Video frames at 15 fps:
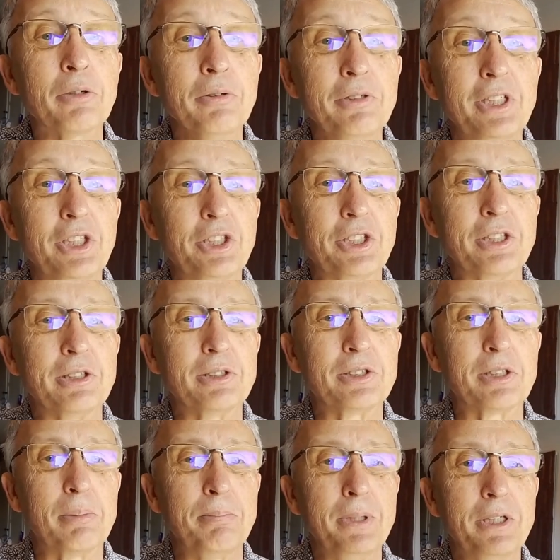
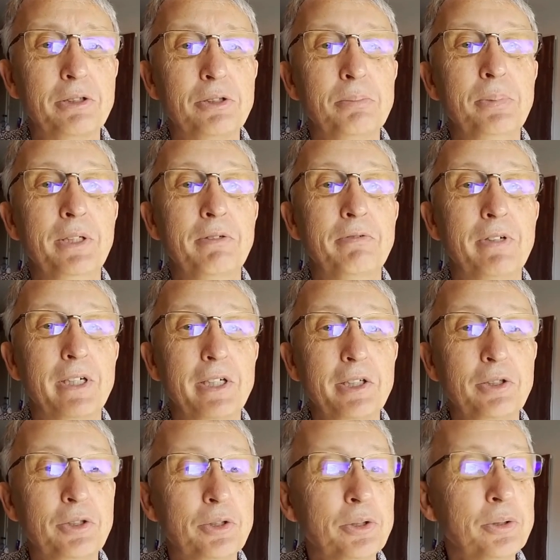conditions appear to be
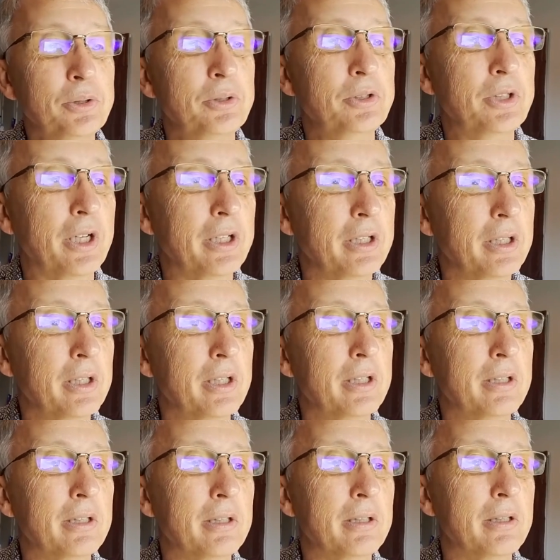very good.
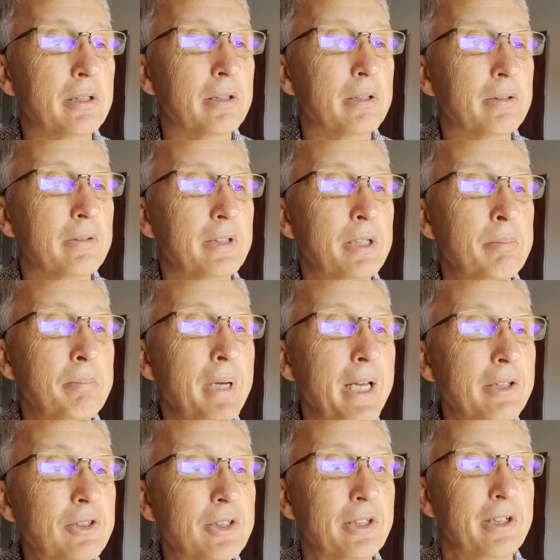Uh, the
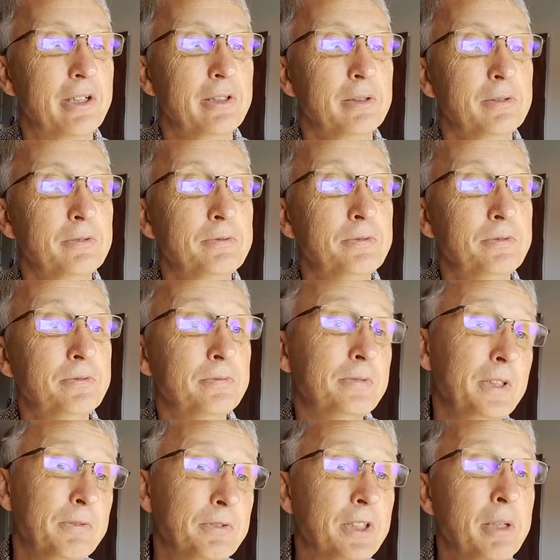METAR
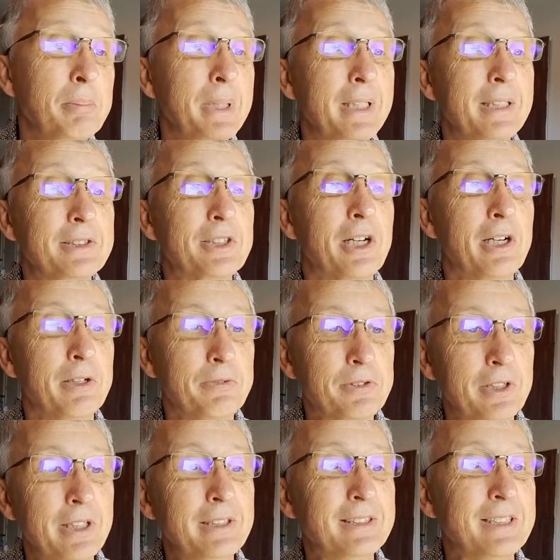15 minutes
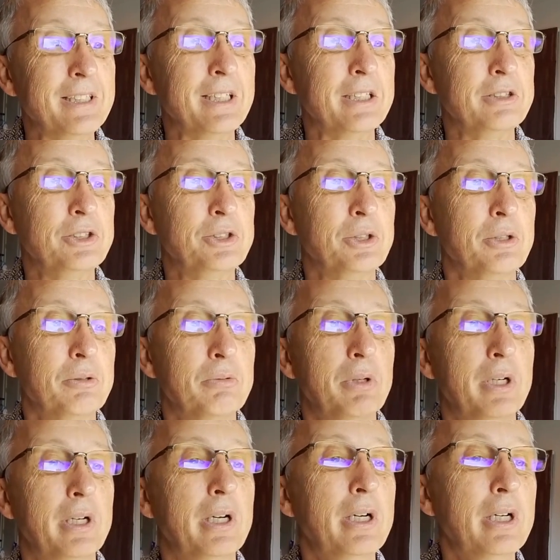after incident show
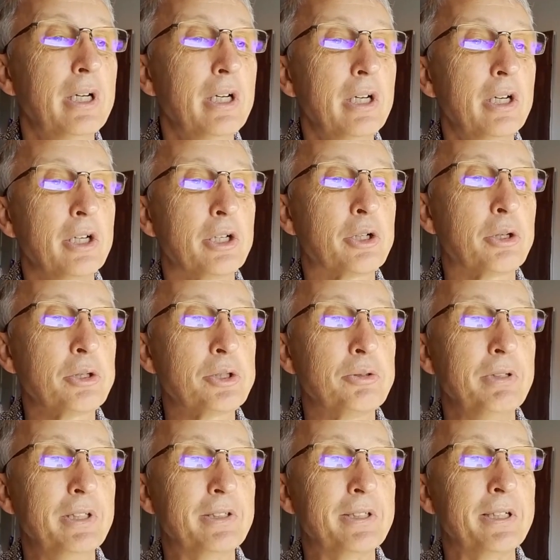uh,
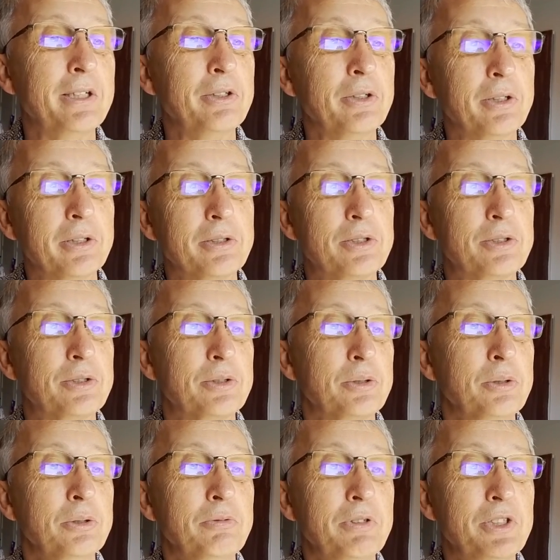crosswind 10
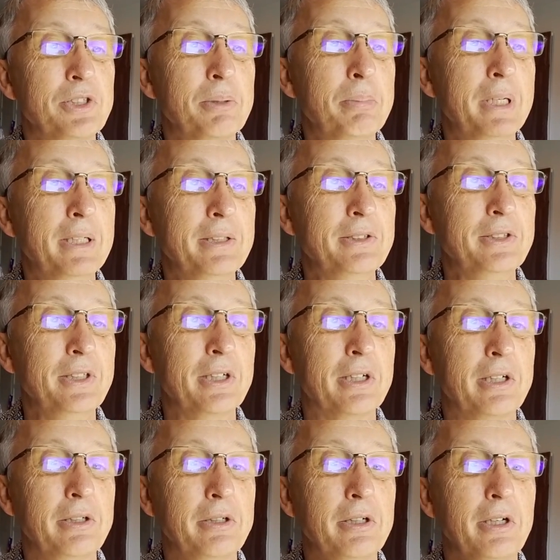knots, good visibility,
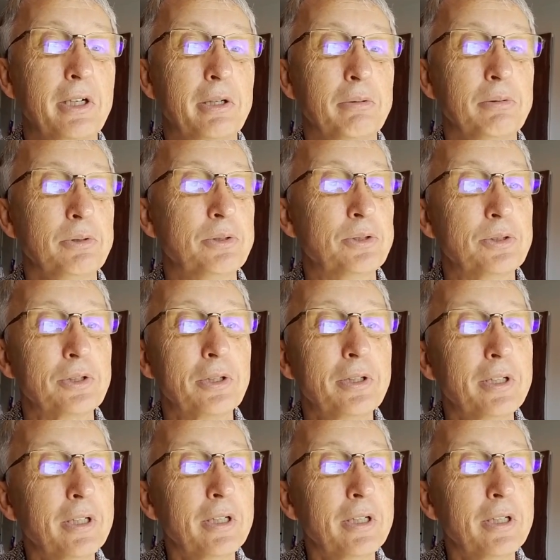high clouds.